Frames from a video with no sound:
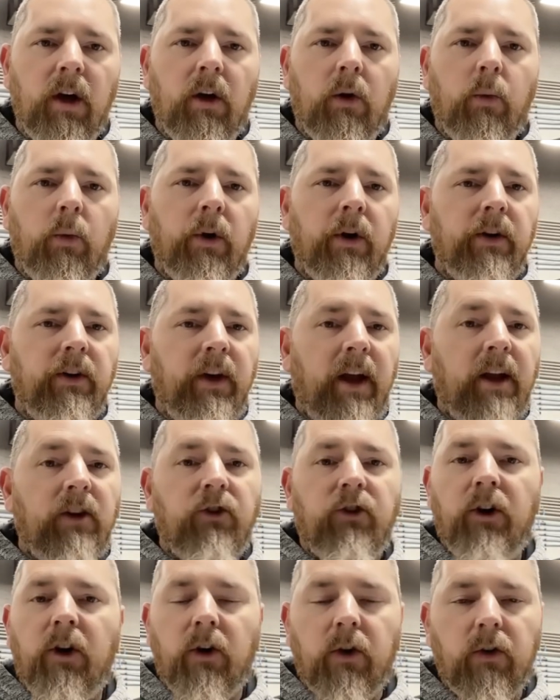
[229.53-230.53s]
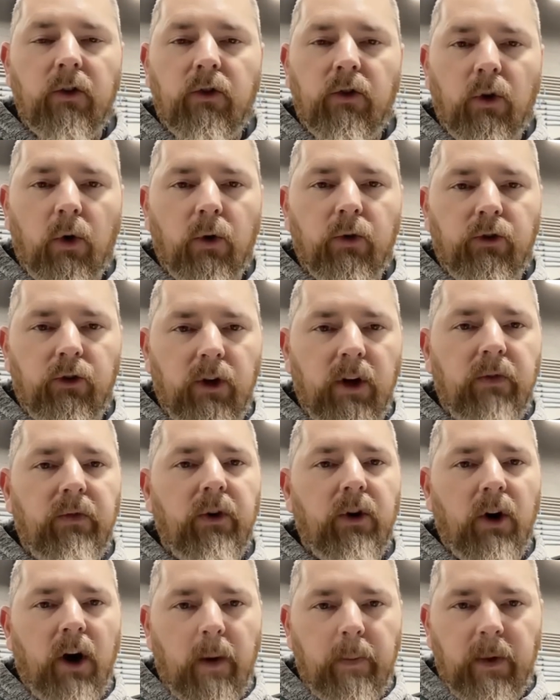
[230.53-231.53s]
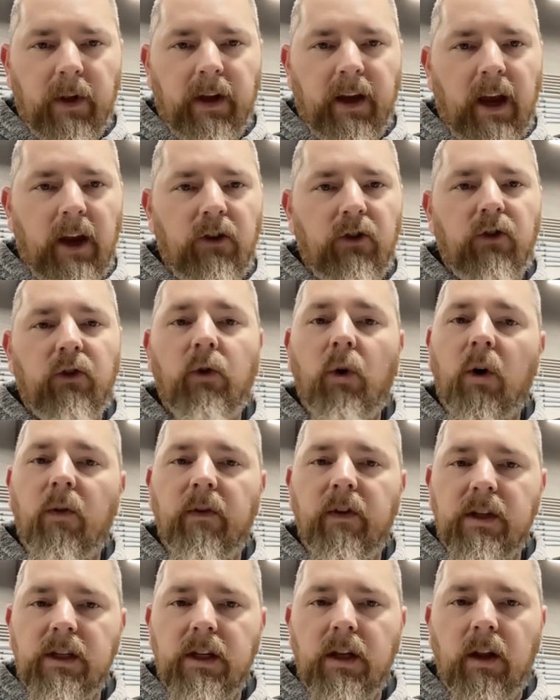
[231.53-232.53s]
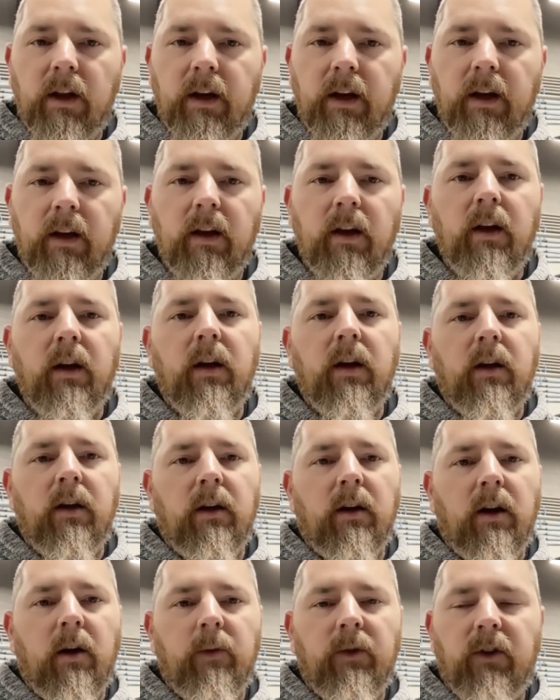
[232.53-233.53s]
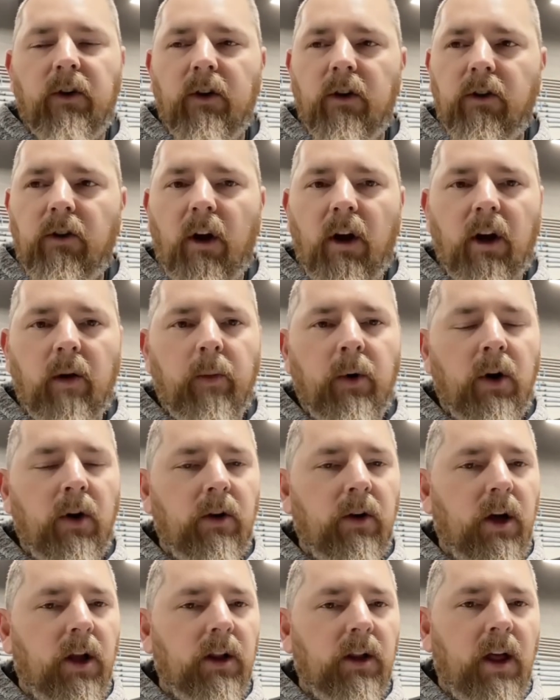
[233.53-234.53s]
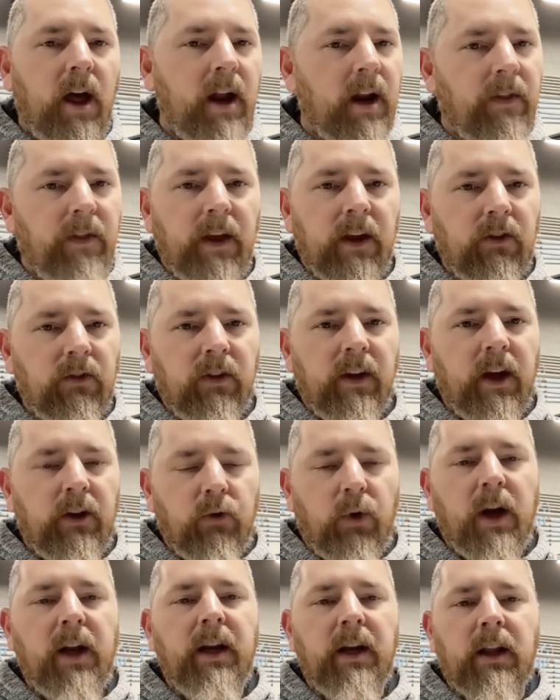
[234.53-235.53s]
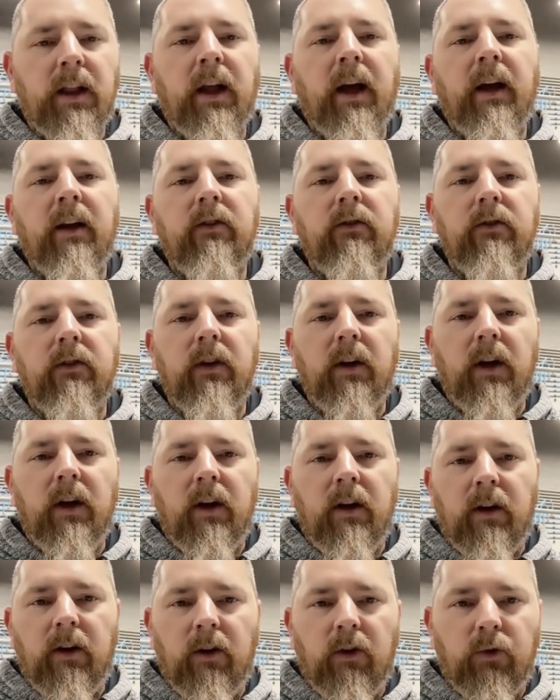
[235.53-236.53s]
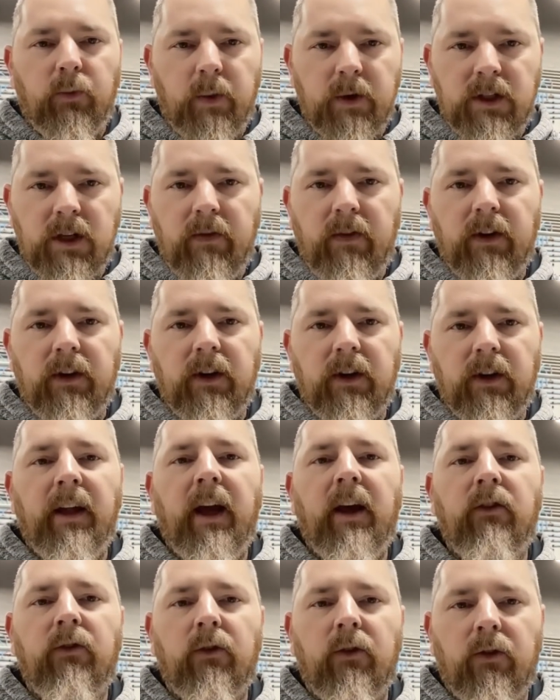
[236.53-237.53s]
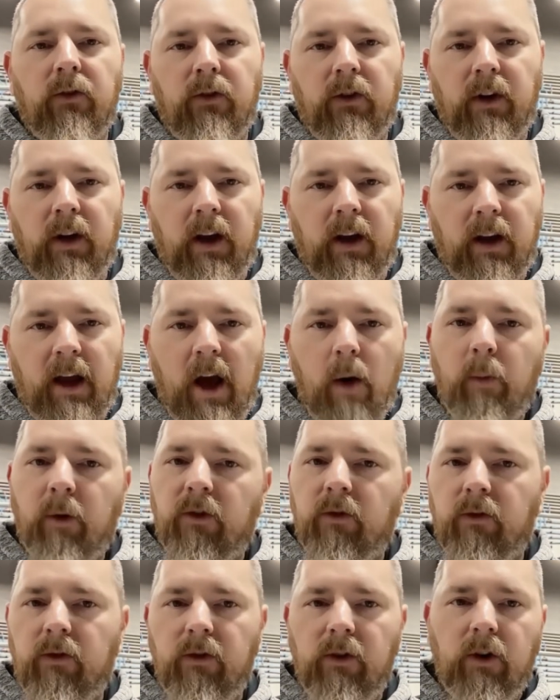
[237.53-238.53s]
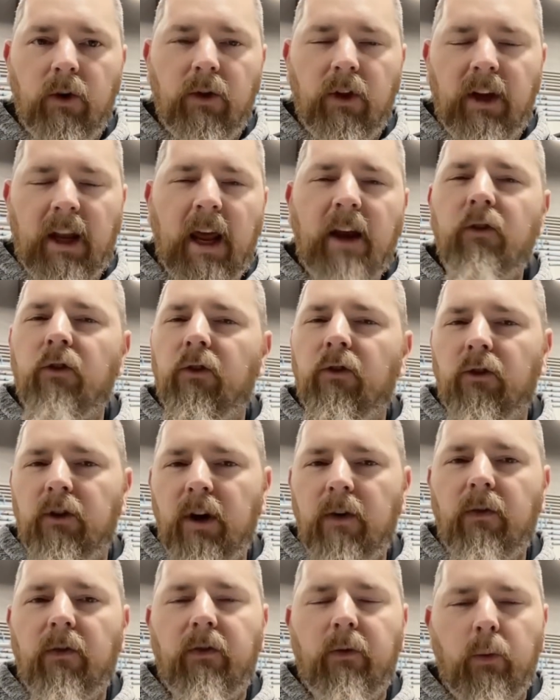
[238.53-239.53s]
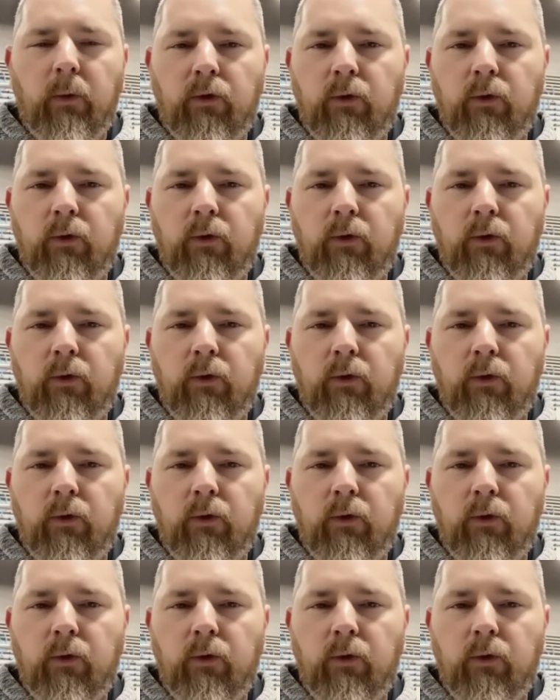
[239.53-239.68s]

what engineer controls you need for your application, your facility. It's going to talk about a lot of things in that training class, specific to lasers and how much the dangers are different from